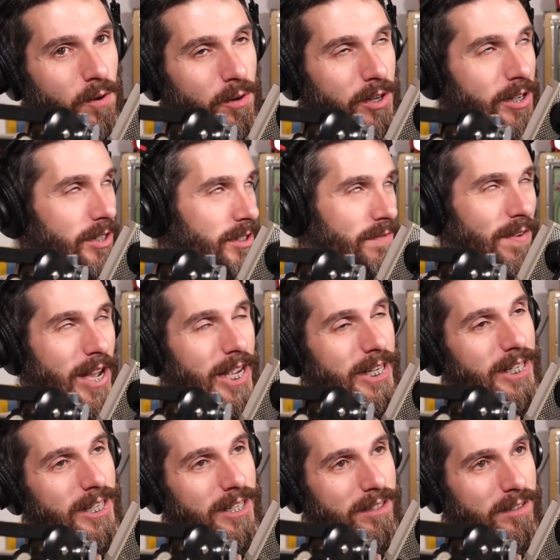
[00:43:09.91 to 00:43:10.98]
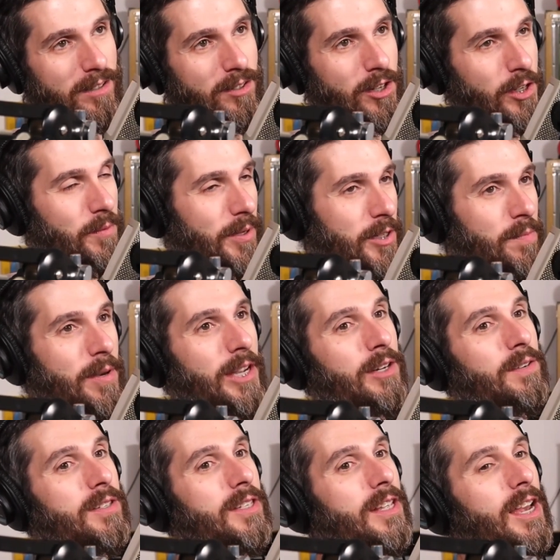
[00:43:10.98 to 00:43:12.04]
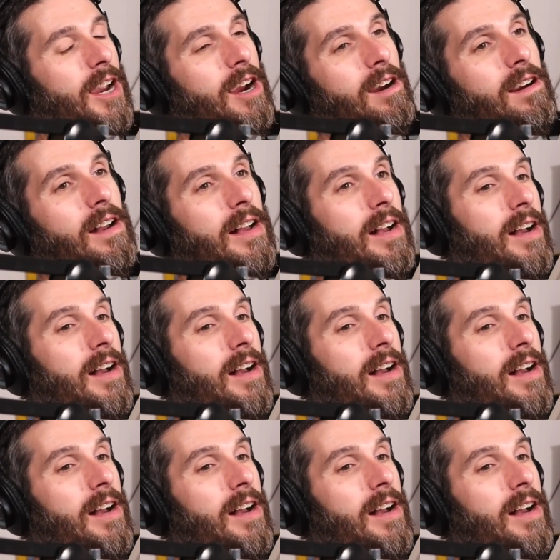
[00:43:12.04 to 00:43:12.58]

or you can just find it. James Montemagno, it's there.